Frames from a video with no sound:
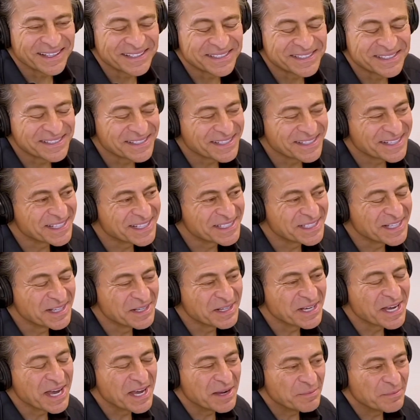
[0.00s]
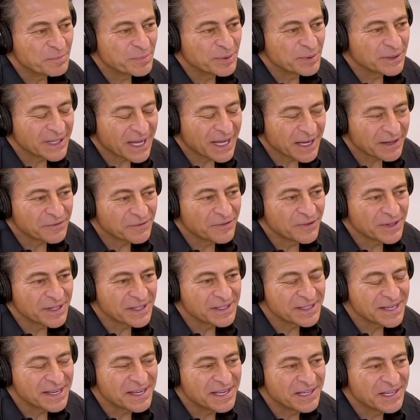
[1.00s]
That's
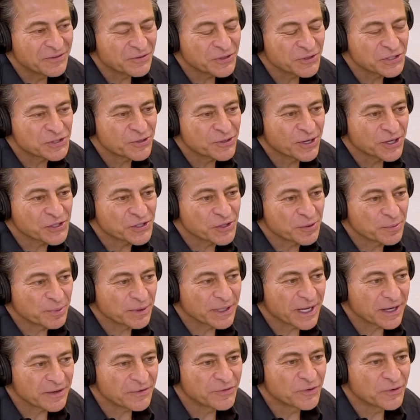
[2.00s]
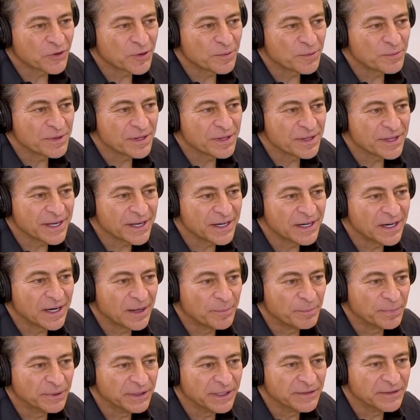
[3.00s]
an infrastructure platform that
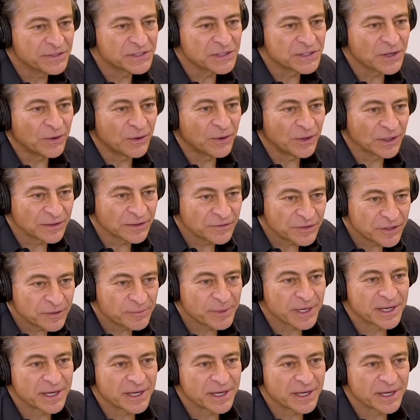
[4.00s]
uplifts all of